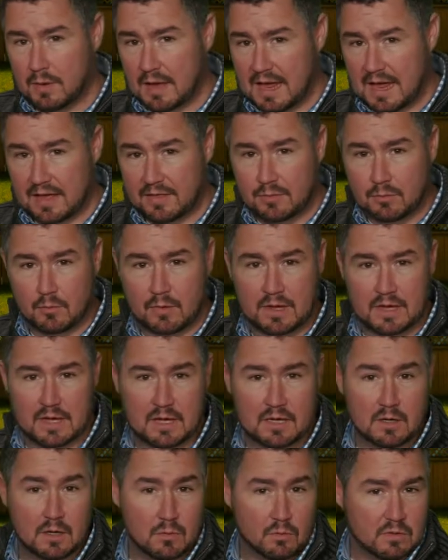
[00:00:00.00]

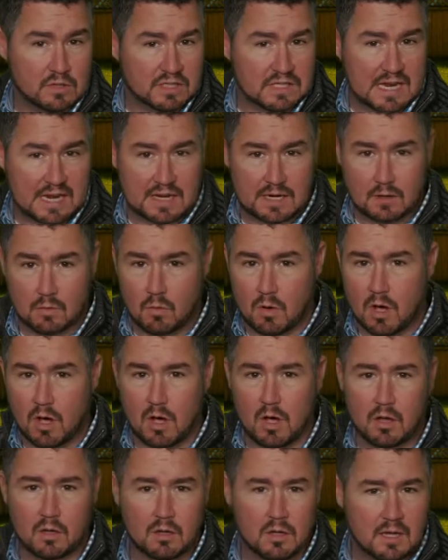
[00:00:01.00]
pathway, retaining
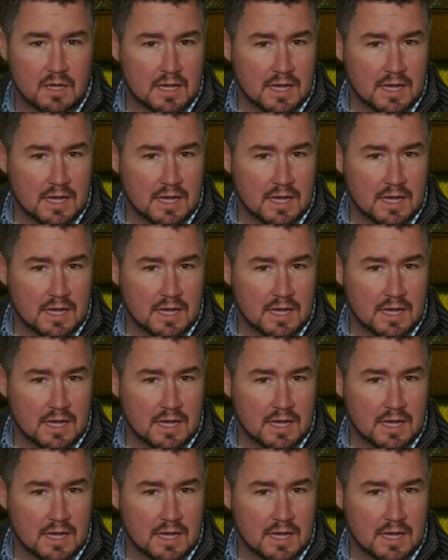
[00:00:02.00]
wall,